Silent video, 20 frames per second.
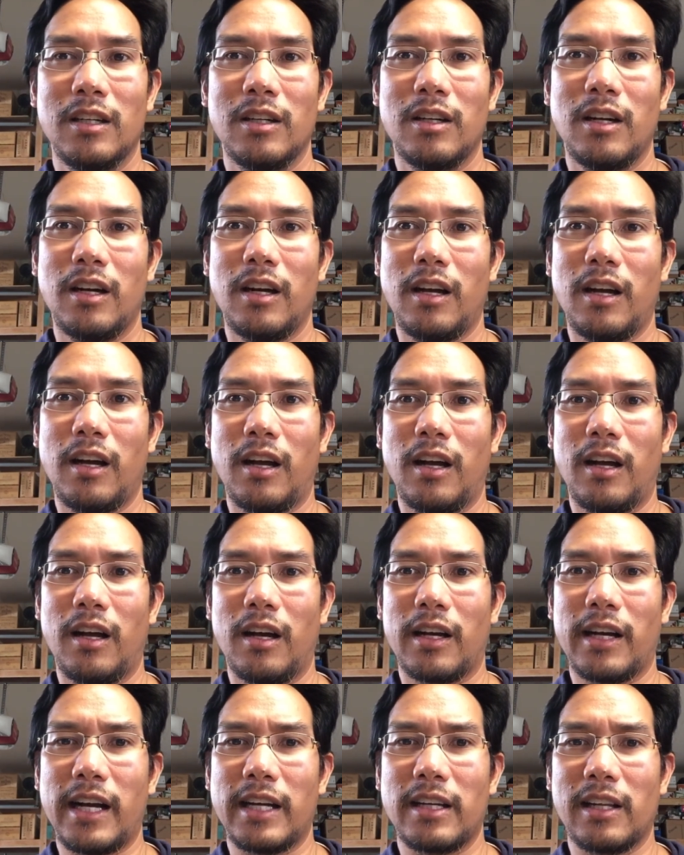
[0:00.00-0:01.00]

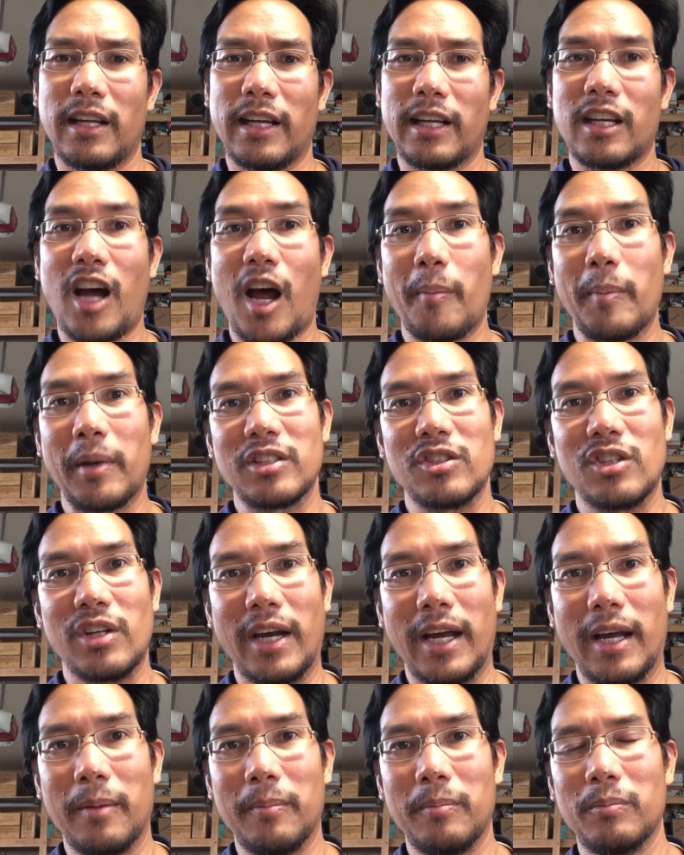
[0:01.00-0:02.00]
kind of like comic
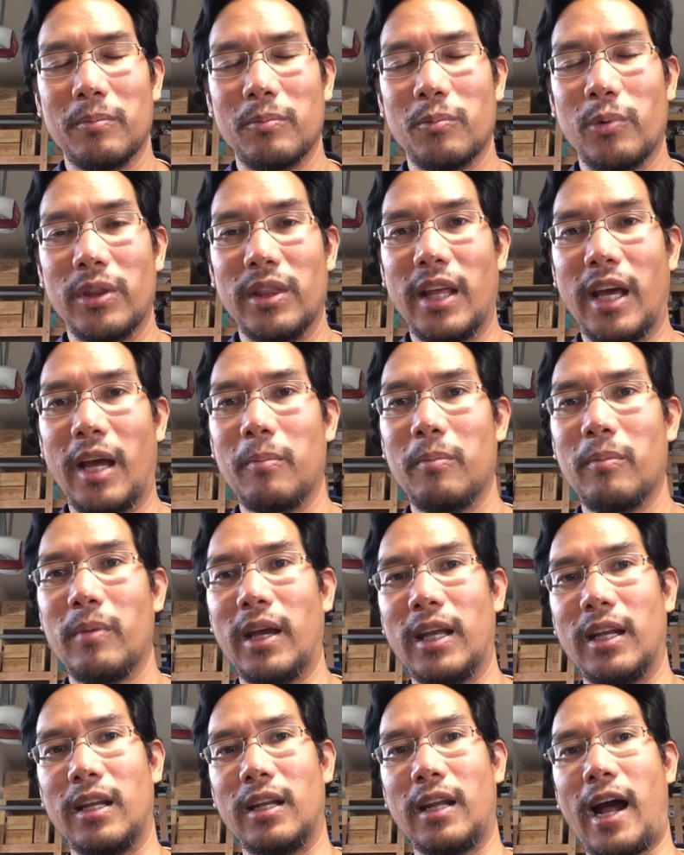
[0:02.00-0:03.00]
jam with them,
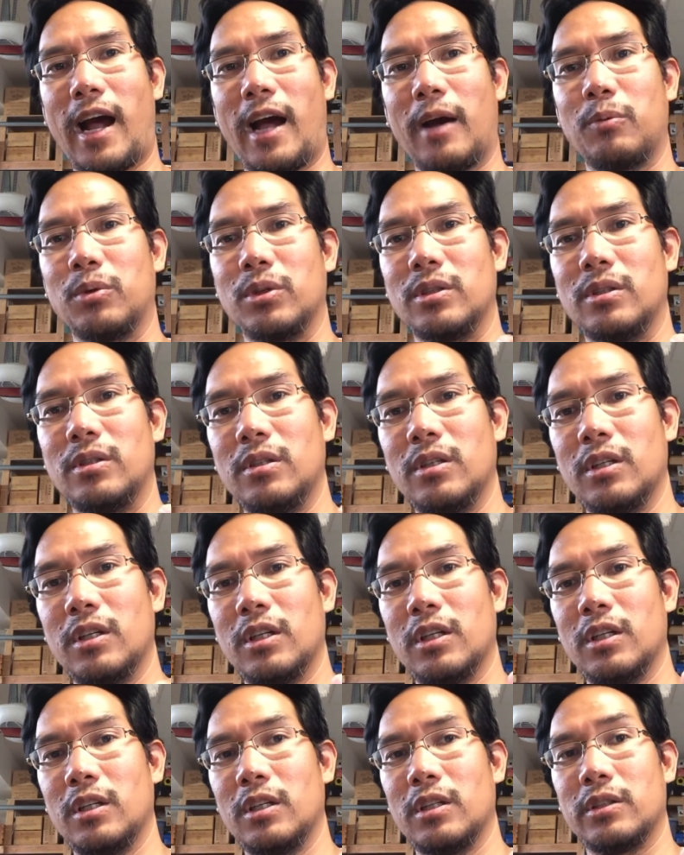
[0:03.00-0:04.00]
and I would
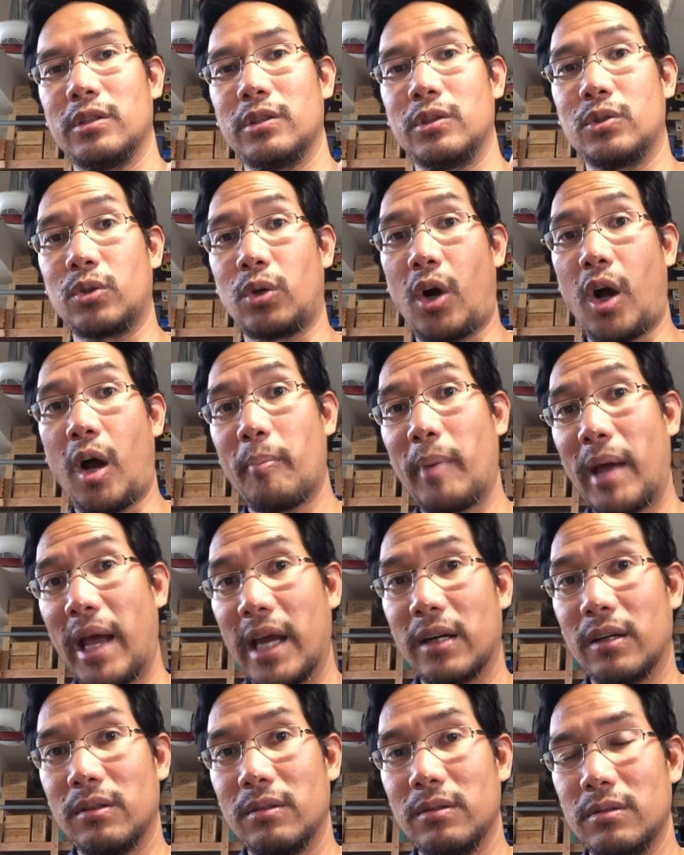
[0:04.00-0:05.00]
draw a
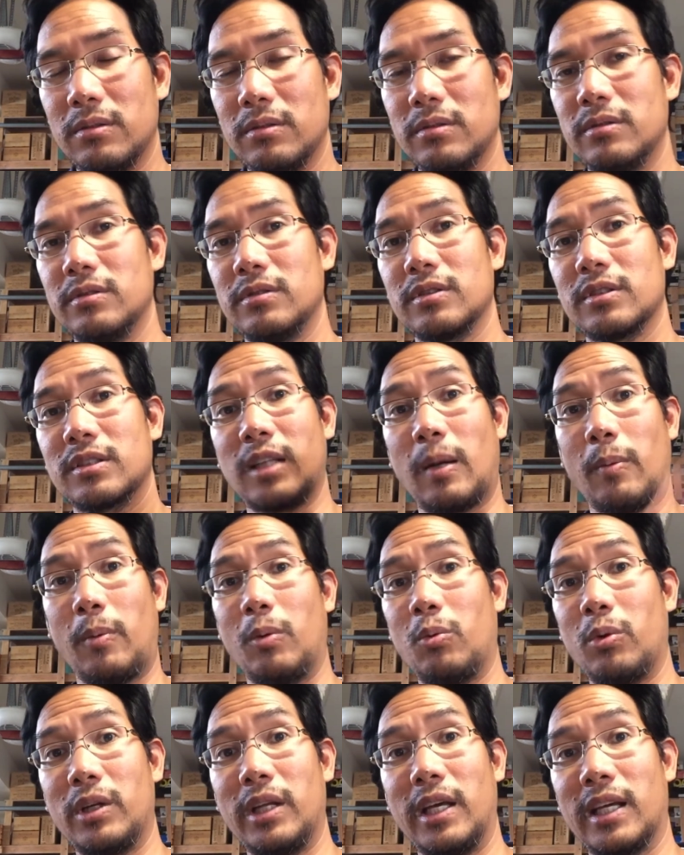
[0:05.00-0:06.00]
panel, someone
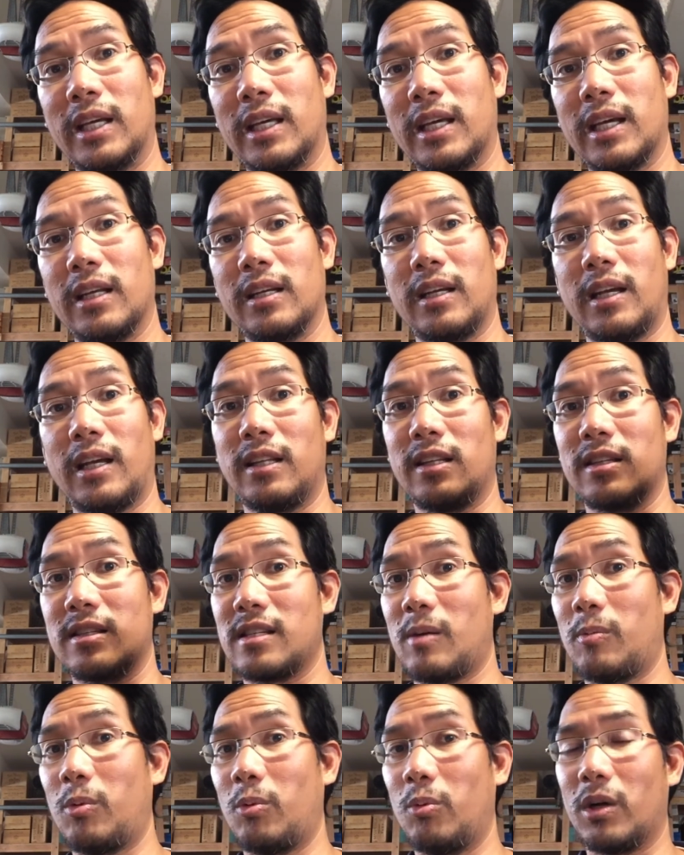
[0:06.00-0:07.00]
would ink it, and then
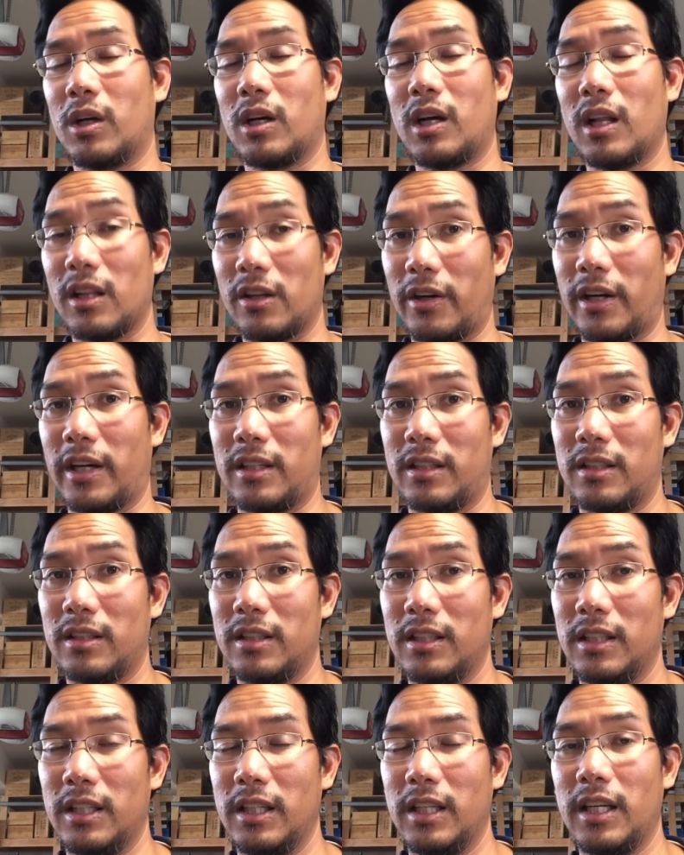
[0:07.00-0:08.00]
someone would color it,
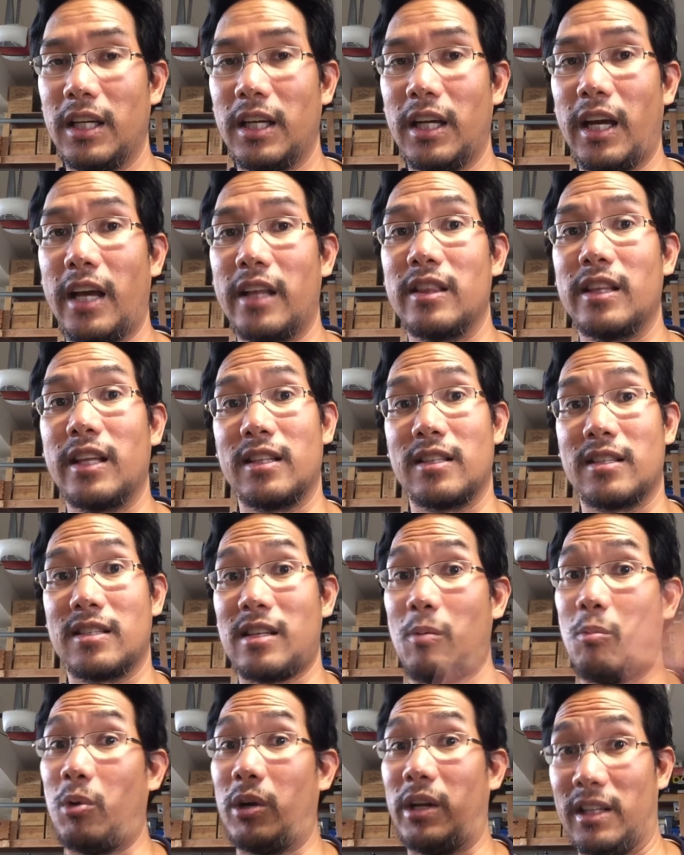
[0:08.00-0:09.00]
and then
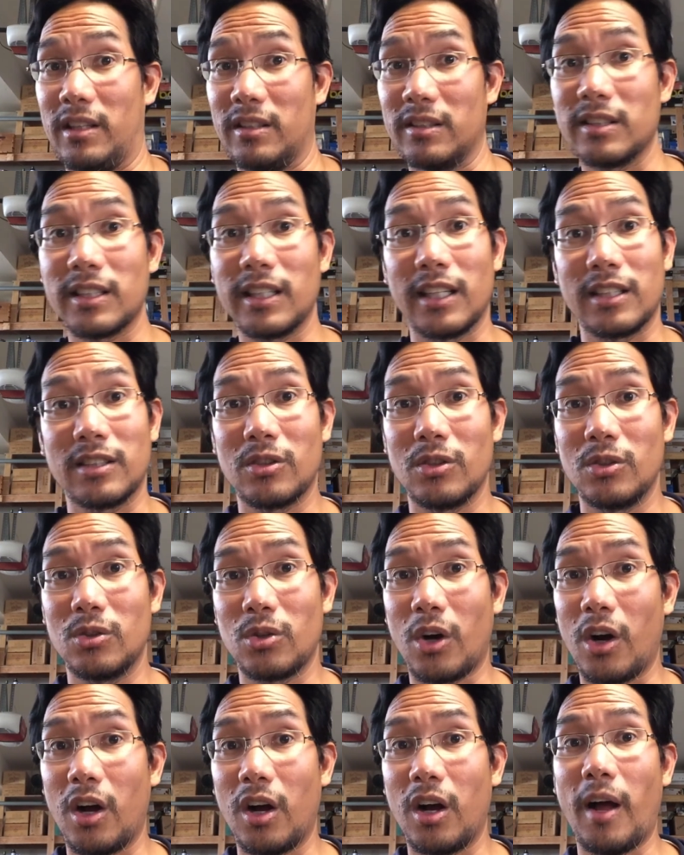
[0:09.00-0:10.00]
someone else gets to
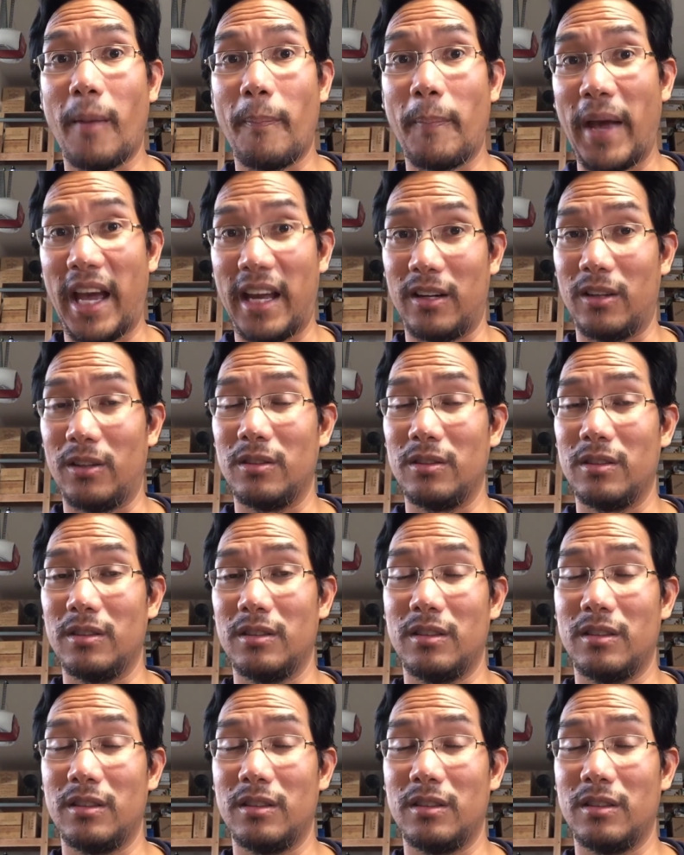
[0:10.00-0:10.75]
draw a panel.